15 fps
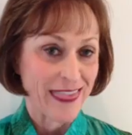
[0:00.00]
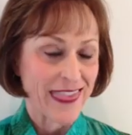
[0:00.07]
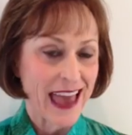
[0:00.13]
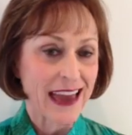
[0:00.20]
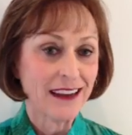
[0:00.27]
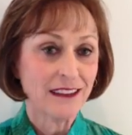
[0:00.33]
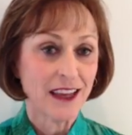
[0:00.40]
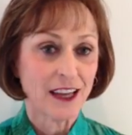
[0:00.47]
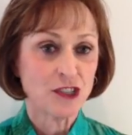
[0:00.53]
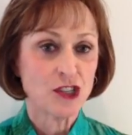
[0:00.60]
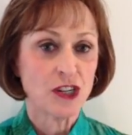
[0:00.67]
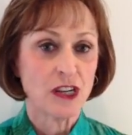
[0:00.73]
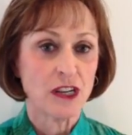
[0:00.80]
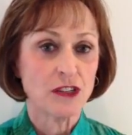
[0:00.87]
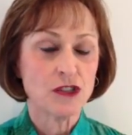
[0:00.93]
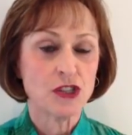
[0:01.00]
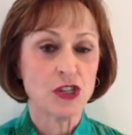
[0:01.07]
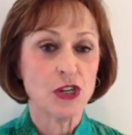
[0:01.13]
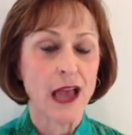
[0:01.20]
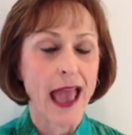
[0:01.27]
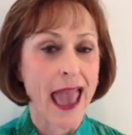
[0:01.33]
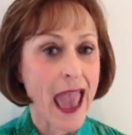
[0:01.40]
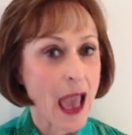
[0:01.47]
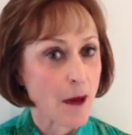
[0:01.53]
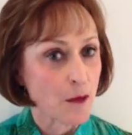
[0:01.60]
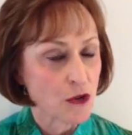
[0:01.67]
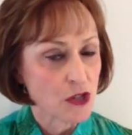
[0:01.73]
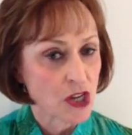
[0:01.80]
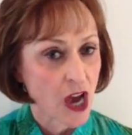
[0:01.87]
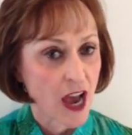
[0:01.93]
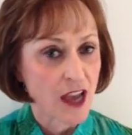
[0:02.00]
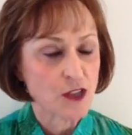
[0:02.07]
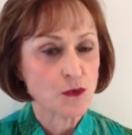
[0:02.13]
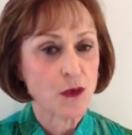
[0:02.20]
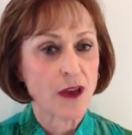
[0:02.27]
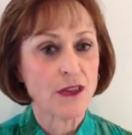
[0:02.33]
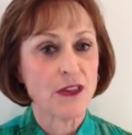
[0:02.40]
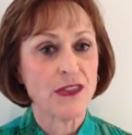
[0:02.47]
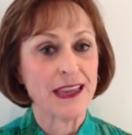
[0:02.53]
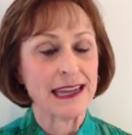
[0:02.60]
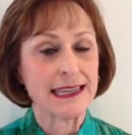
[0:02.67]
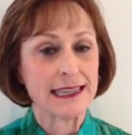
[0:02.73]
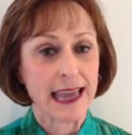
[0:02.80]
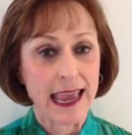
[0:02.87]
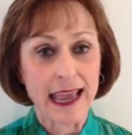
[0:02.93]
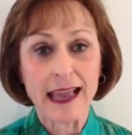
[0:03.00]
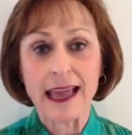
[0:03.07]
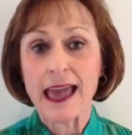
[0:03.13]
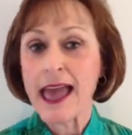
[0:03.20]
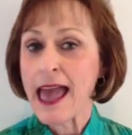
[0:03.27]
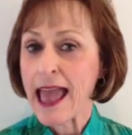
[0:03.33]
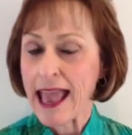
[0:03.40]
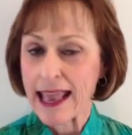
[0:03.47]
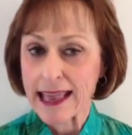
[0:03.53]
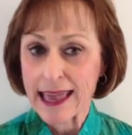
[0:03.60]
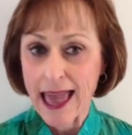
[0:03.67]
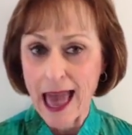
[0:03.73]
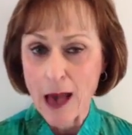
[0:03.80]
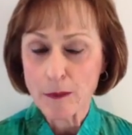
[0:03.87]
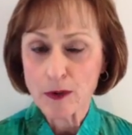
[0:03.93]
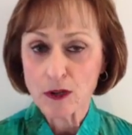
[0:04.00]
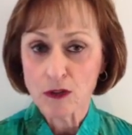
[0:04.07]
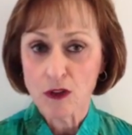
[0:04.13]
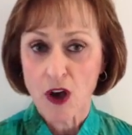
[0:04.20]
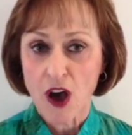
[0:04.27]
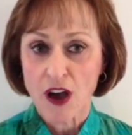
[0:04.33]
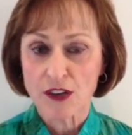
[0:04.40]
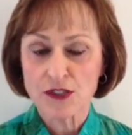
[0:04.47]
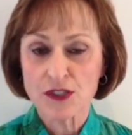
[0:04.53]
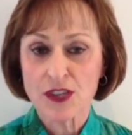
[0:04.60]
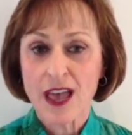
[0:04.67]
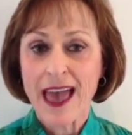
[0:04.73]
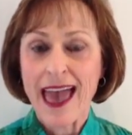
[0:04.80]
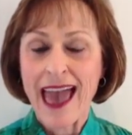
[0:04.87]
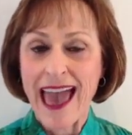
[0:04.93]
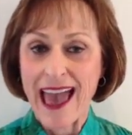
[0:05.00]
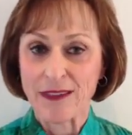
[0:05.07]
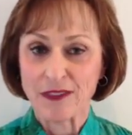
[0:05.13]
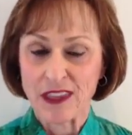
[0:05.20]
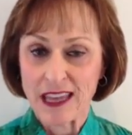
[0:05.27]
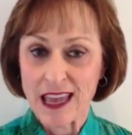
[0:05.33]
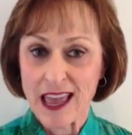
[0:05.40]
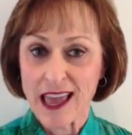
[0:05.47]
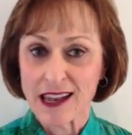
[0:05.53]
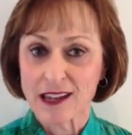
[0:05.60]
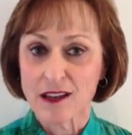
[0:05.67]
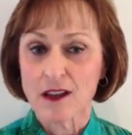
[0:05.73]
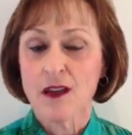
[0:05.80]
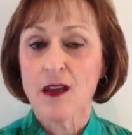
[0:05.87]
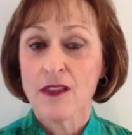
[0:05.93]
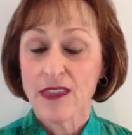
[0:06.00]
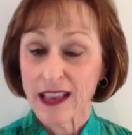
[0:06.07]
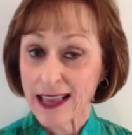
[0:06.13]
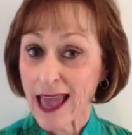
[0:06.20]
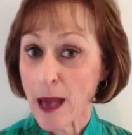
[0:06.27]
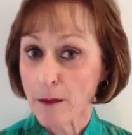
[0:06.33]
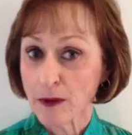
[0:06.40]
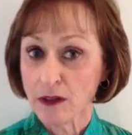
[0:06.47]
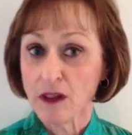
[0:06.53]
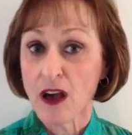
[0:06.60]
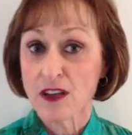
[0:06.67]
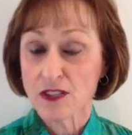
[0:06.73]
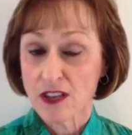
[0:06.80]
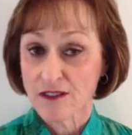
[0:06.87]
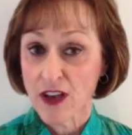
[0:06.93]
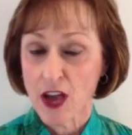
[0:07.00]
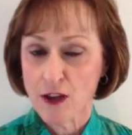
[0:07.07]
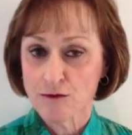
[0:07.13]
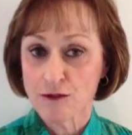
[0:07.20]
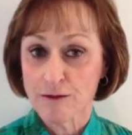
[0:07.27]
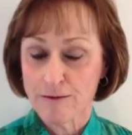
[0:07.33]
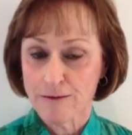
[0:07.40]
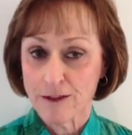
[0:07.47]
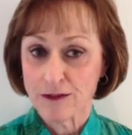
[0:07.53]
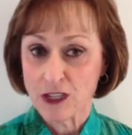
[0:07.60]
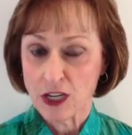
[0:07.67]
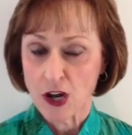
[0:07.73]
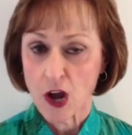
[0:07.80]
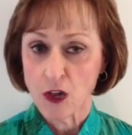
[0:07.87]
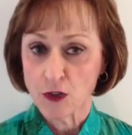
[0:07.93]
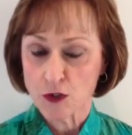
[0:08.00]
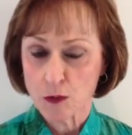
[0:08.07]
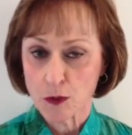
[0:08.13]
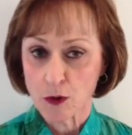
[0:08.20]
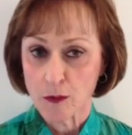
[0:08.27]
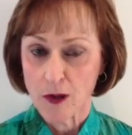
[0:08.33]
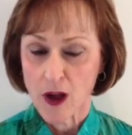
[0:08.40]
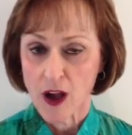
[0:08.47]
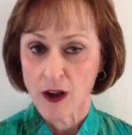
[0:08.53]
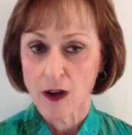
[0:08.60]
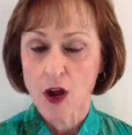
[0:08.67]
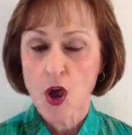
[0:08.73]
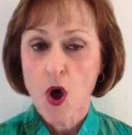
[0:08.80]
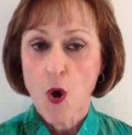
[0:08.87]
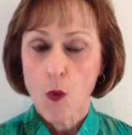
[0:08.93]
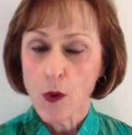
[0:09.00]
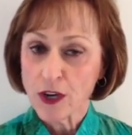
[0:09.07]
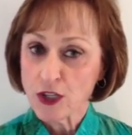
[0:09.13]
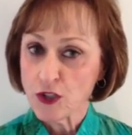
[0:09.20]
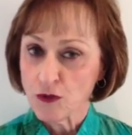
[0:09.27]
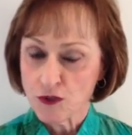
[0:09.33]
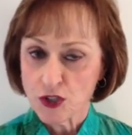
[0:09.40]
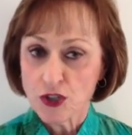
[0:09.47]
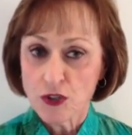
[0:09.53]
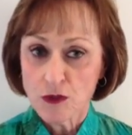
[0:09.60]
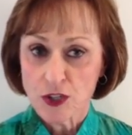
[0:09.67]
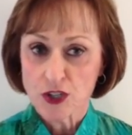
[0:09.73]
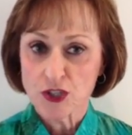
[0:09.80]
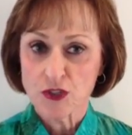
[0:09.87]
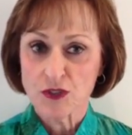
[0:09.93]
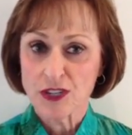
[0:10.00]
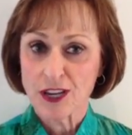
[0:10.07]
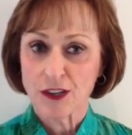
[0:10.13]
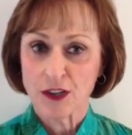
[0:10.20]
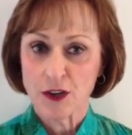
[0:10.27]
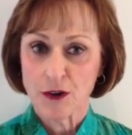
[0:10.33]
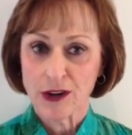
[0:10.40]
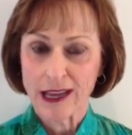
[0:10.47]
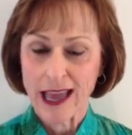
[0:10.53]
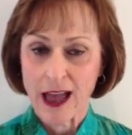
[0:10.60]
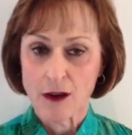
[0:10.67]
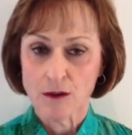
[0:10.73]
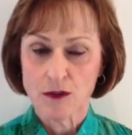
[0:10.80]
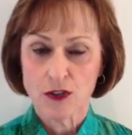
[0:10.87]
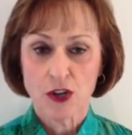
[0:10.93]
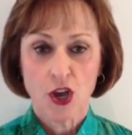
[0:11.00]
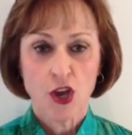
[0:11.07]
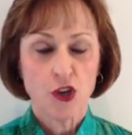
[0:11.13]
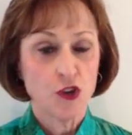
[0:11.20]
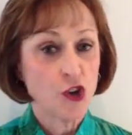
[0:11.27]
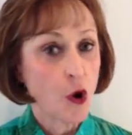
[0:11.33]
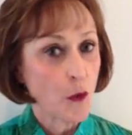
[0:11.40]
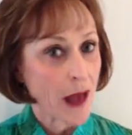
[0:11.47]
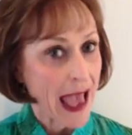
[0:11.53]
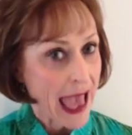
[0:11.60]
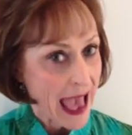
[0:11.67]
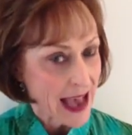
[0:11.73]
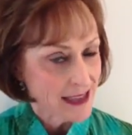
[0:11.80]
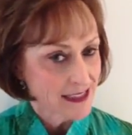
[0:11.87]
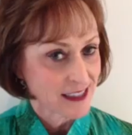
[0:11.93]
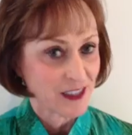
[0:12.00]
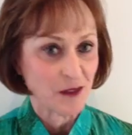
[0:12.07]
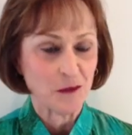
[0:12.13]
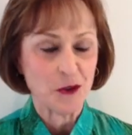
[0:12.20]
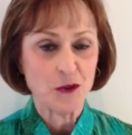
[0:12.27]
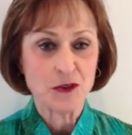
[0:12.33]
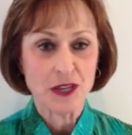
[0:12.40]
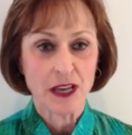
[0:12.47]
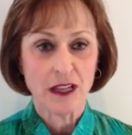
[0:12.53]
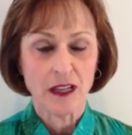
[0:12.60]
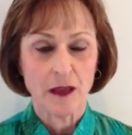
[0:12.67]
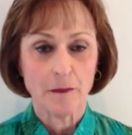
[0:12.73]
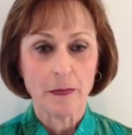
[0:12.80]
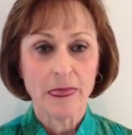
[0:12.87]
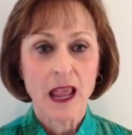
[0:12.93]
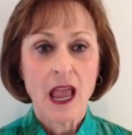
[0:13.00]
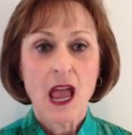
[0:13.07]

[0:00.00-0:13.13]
and that election is to amortize rather than take a capital loss at the end, the capital loss of $150 per bond. What you do is you tell your accountant, you don't ask him, you tell him,